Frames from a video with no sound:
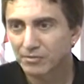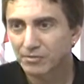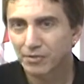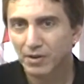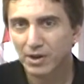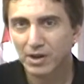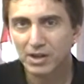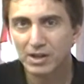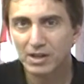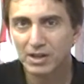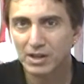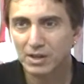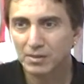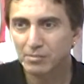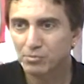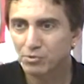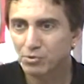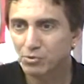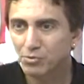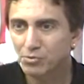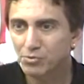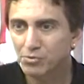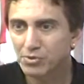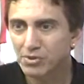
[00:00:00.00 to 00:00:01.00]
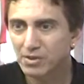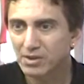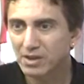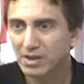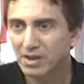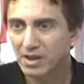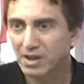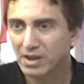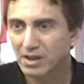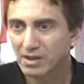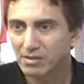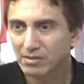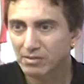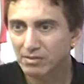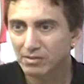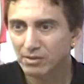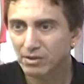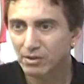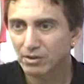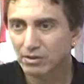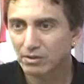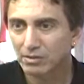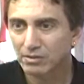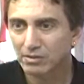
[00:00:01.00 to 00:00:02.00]
fighting them tooth and nail
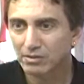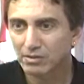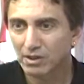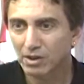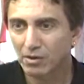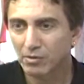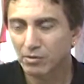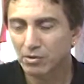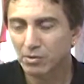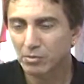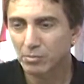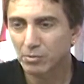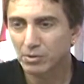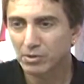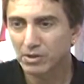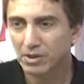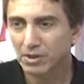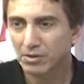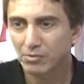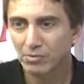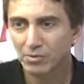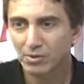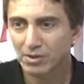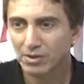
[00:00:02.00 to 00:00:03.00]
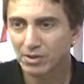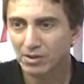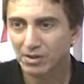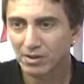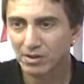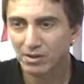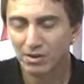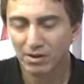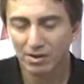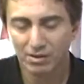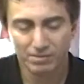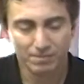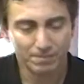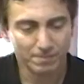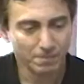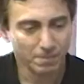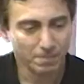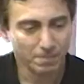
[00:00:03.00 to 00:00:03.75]
telling them what they really are. Yes,